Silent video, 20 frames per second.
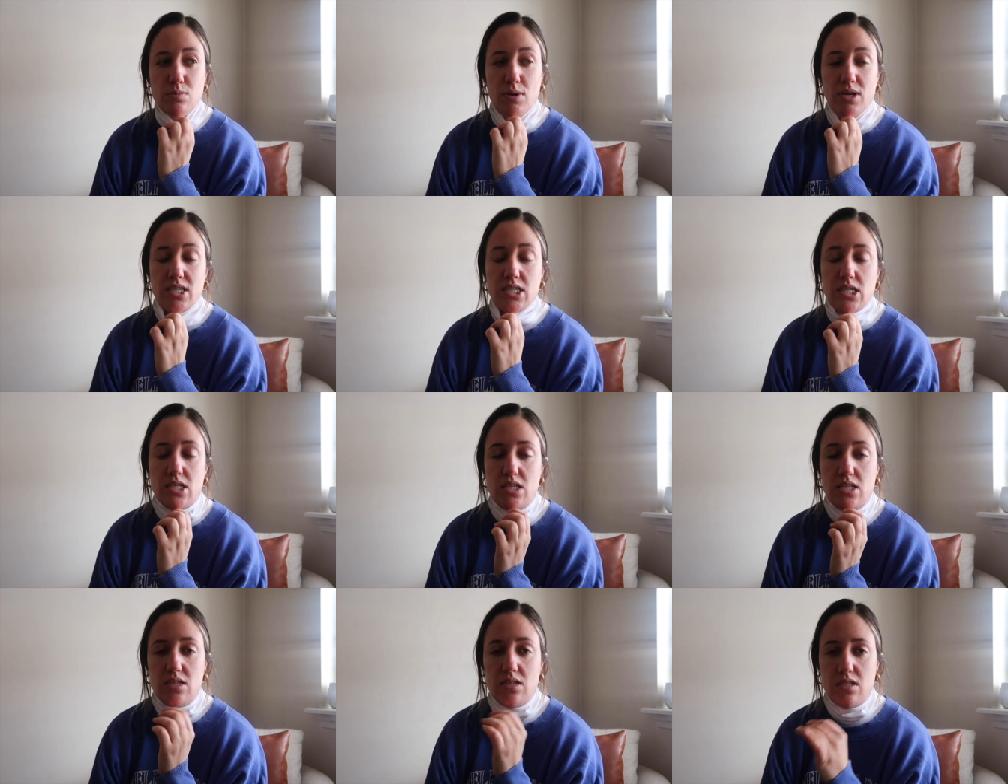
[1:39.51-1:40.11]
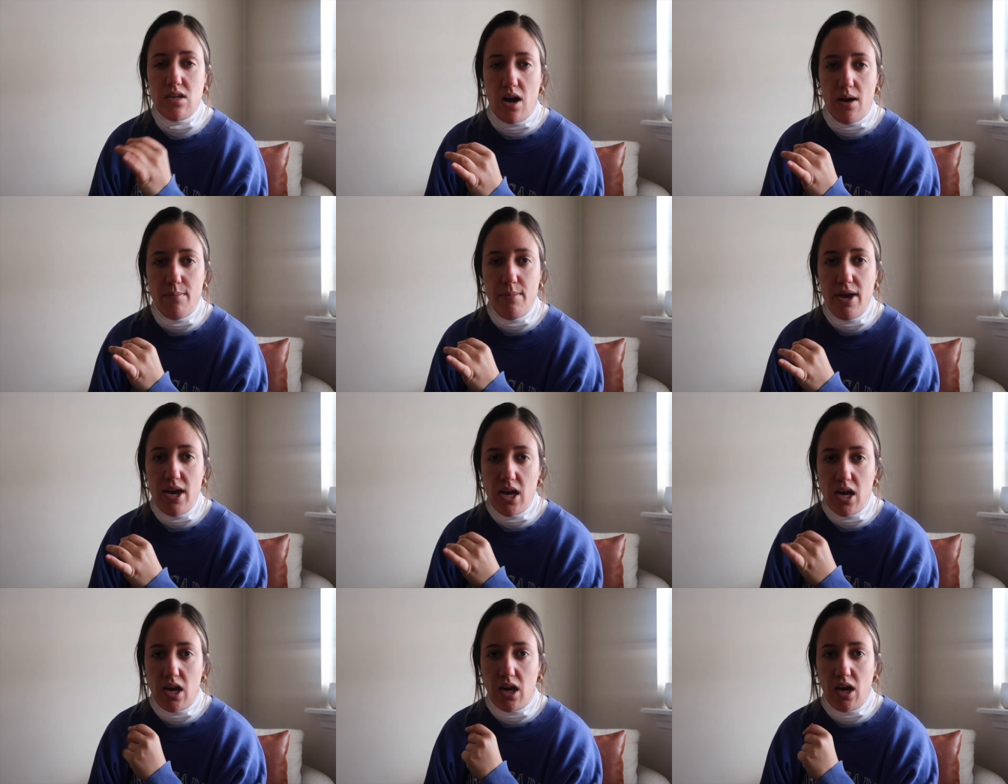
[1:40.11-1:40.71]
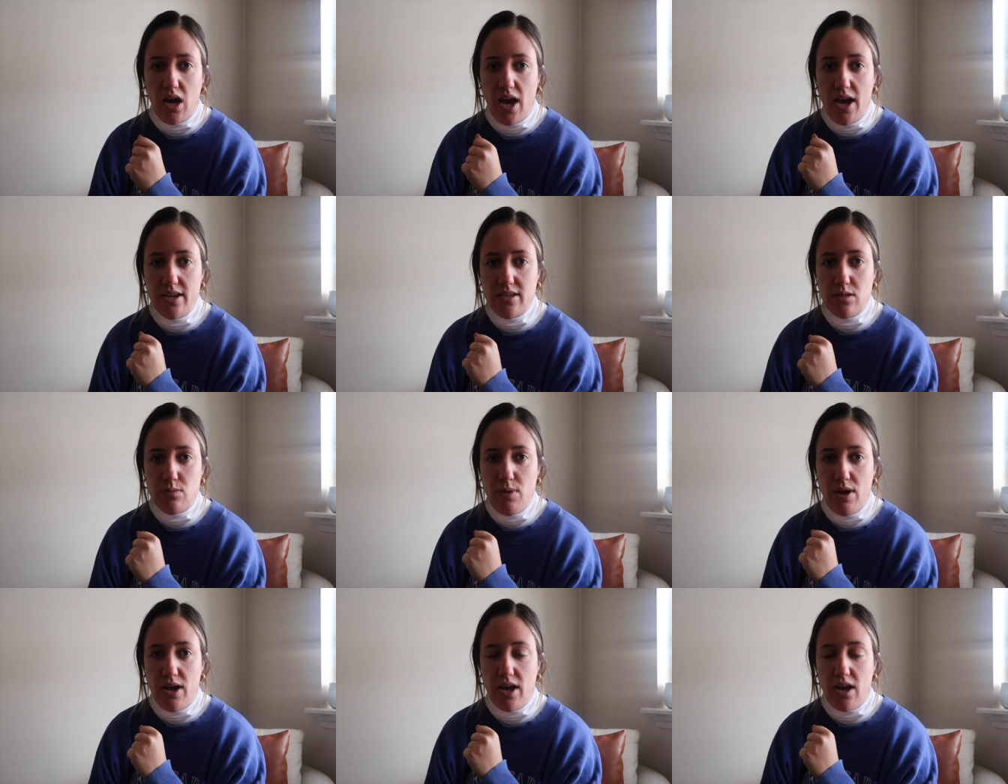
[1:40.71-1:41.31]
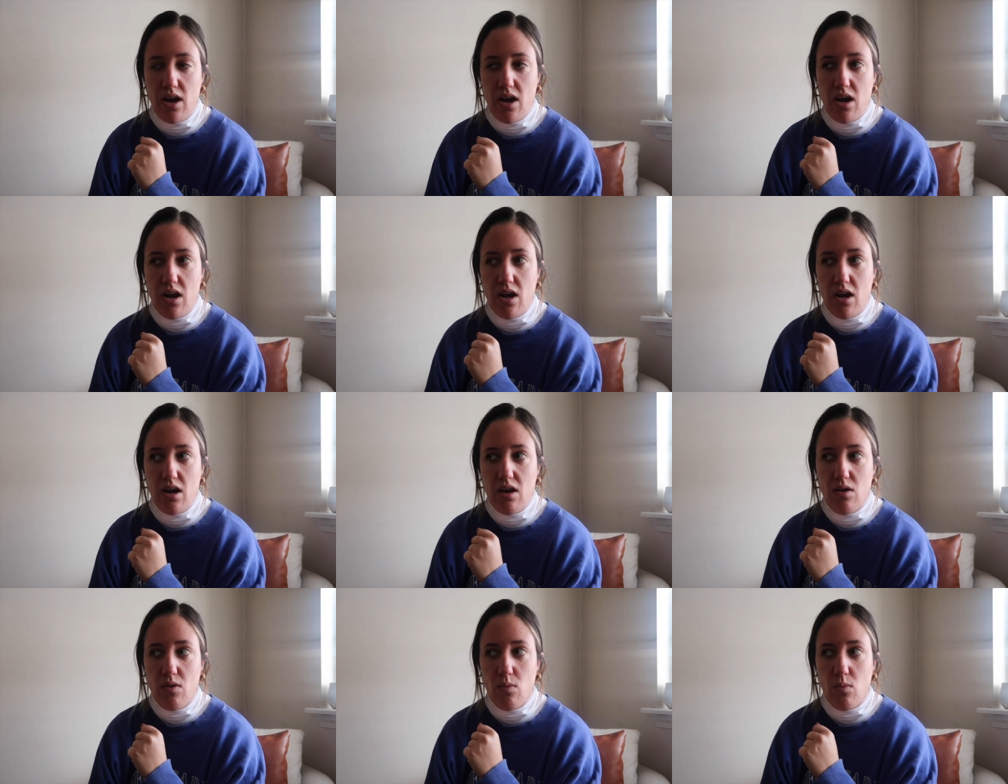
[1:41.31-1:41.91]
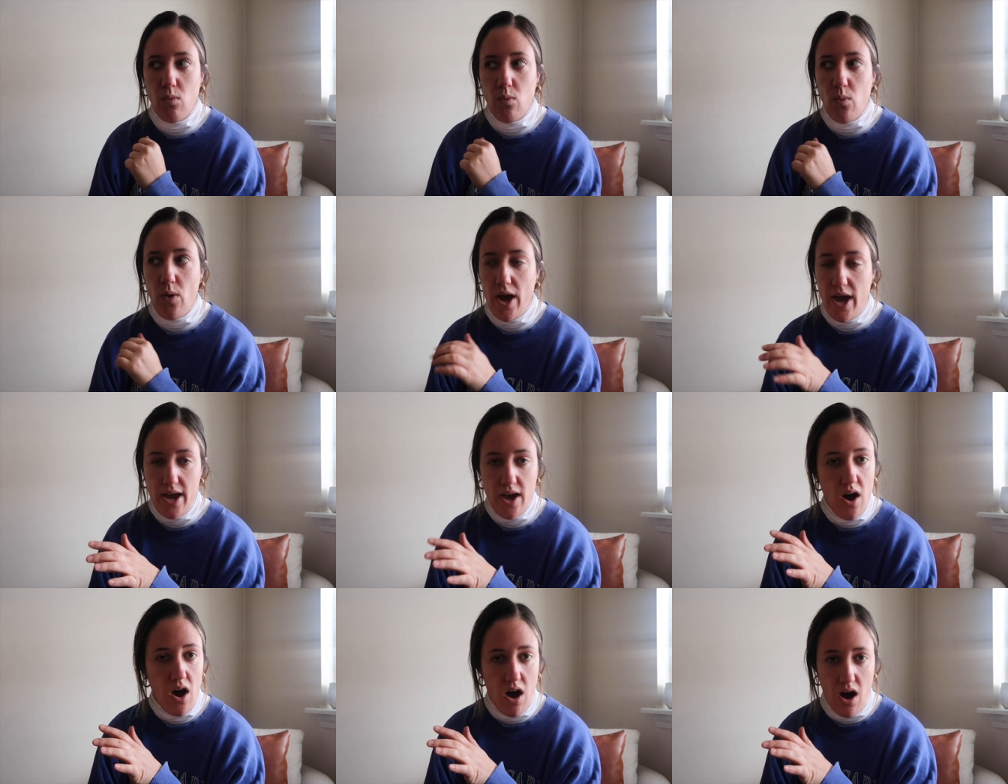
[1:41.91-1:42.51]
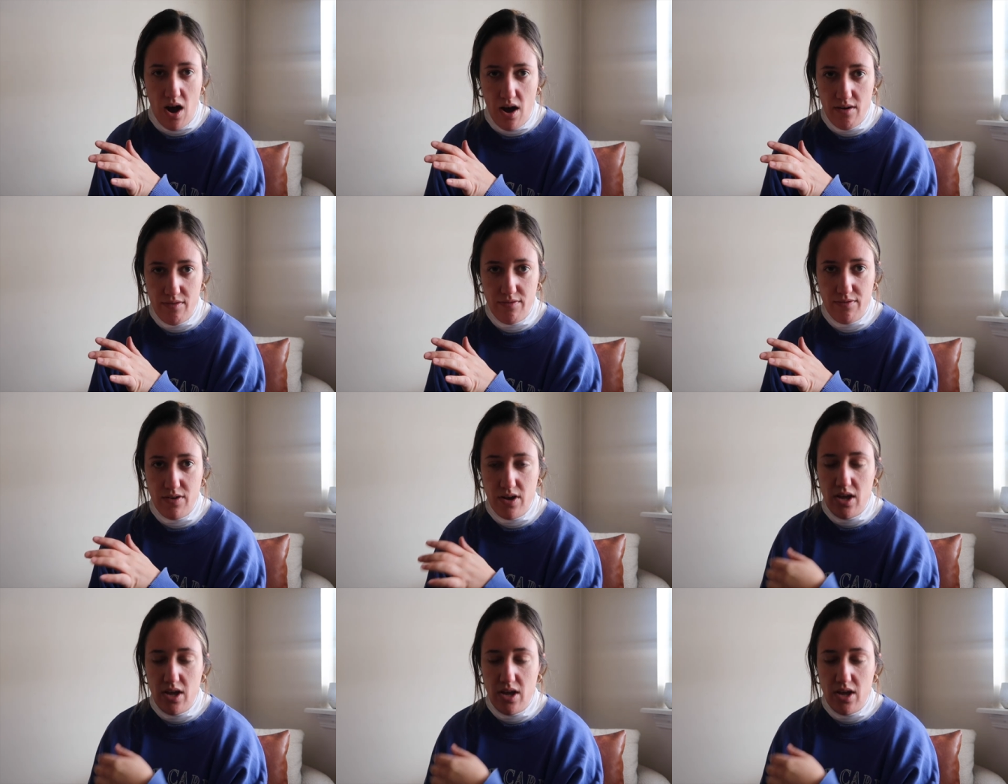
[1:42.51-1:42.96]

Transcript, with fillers: My stomach has been way off